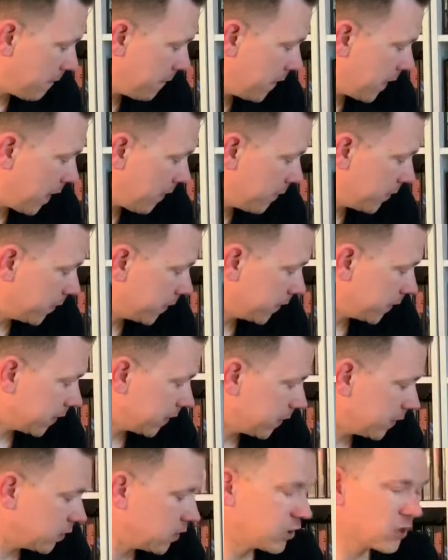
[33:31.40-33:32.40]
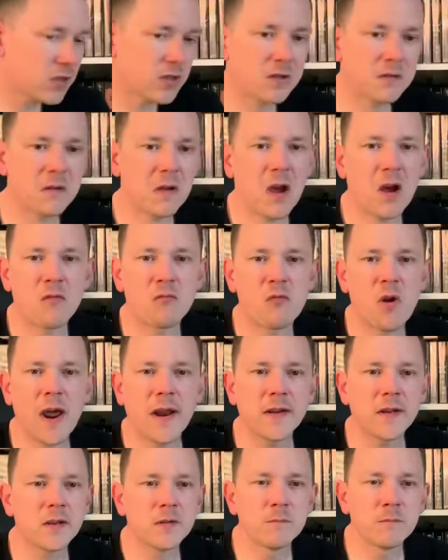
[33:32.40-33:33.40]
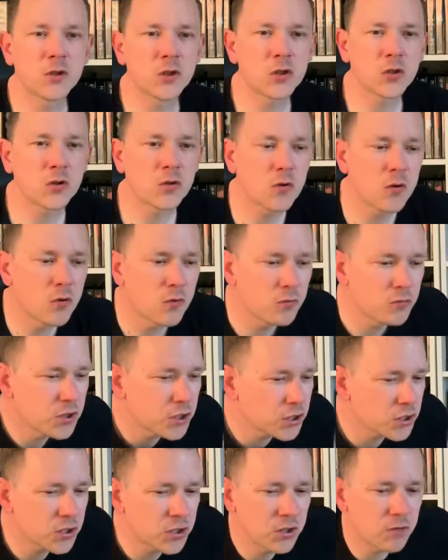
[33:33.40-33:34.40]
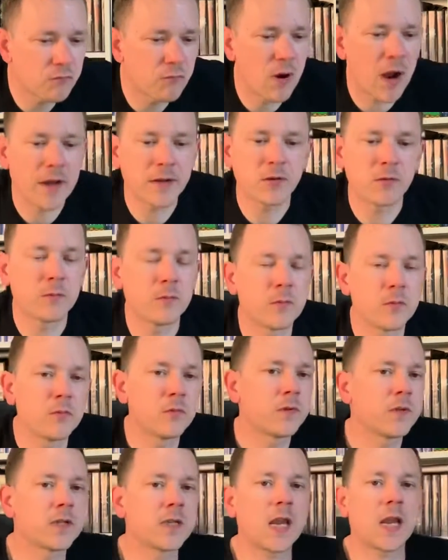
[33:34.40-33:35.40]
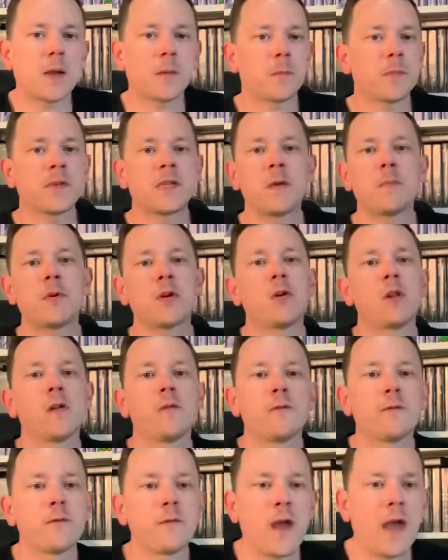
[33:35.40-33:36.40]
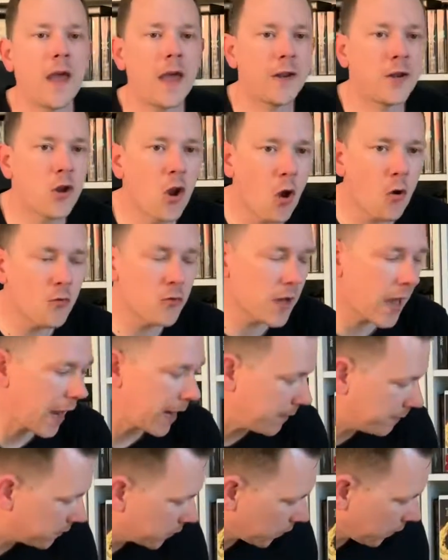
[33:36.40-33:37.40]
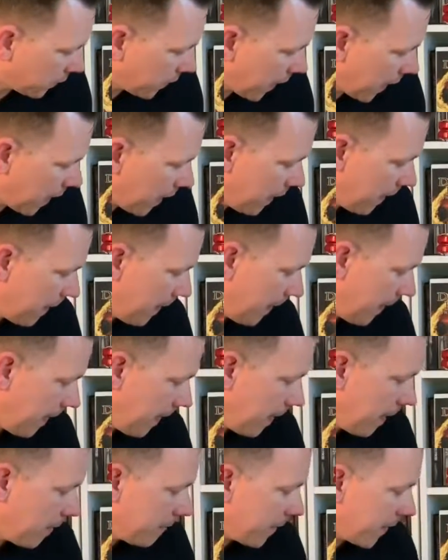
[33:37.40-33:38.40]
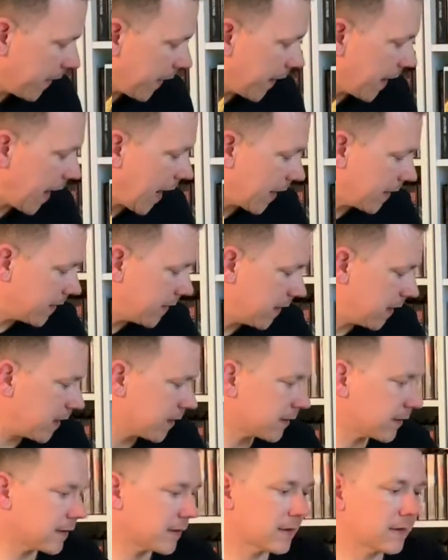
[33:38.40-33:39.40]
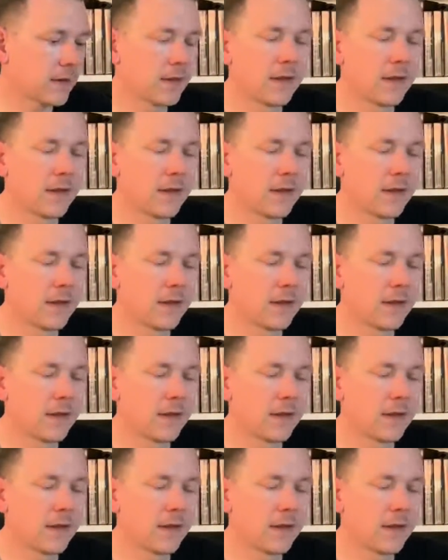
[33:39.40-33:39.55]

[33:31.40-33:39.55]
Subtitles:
there was just a random stall, just your random typical affair, no games on there, but they had this,